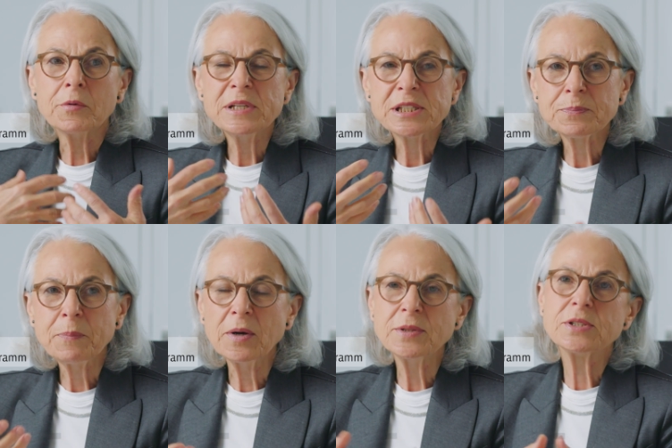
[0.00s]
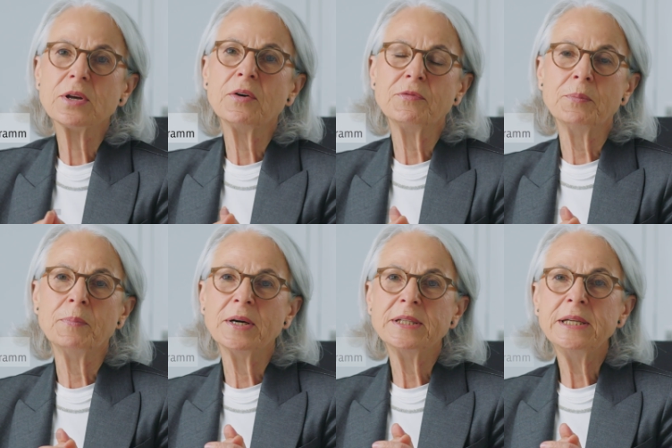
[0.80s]
response of the
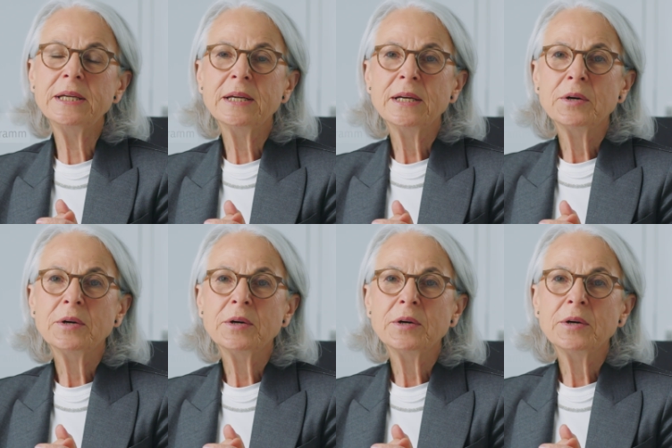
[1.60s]
body,